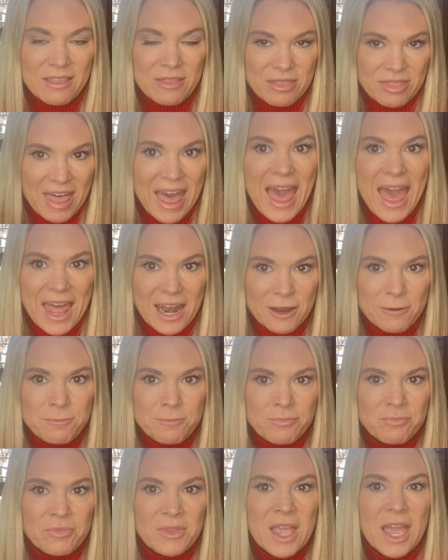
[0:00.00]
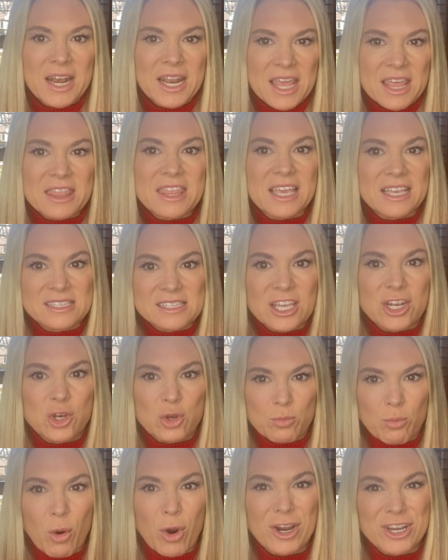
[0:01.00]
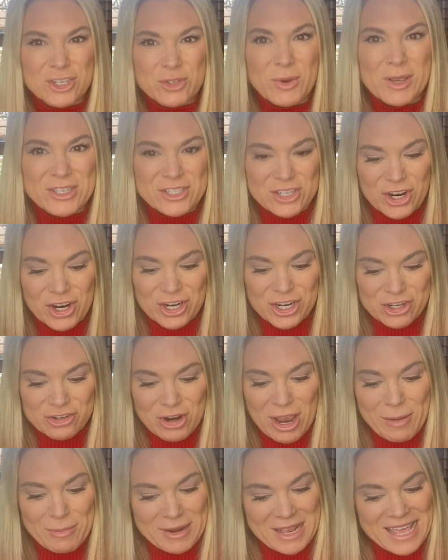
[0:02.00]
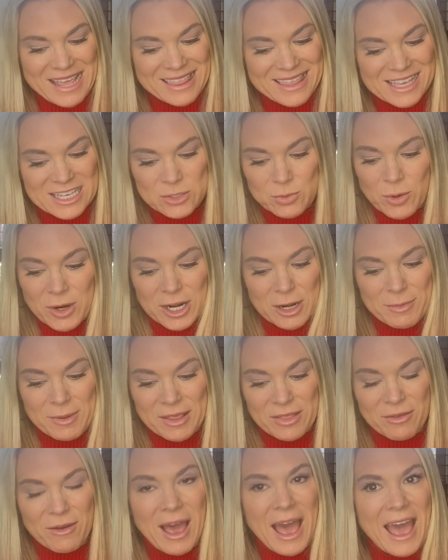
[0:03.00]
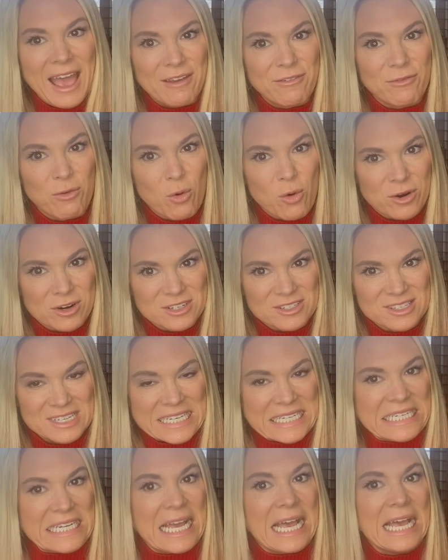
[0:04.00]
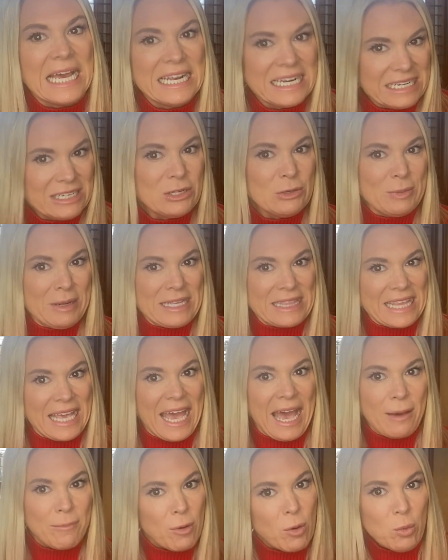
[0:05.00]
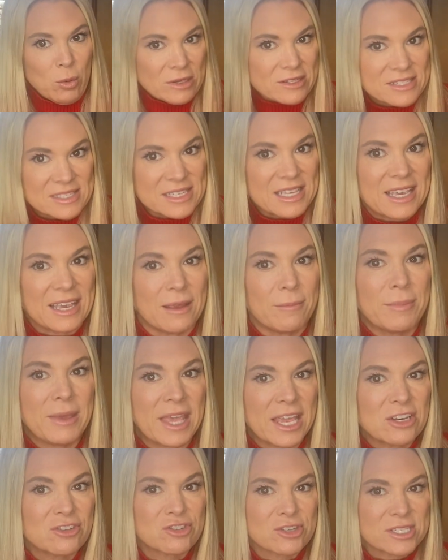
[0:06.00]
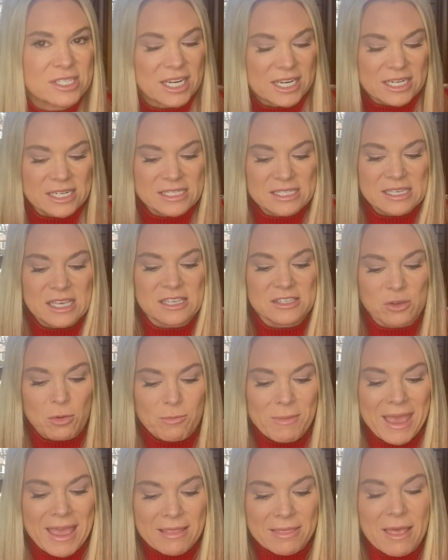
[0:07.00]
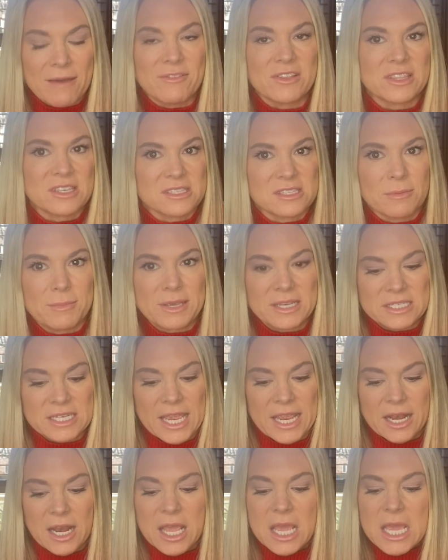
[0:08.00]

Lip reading: then. And he thinks that mortgage rates are going to drop, and he thinks we're going to be in the high 4s. I don't know about that, but we'll see. It'd be interesting to see. So May 11th is the big date.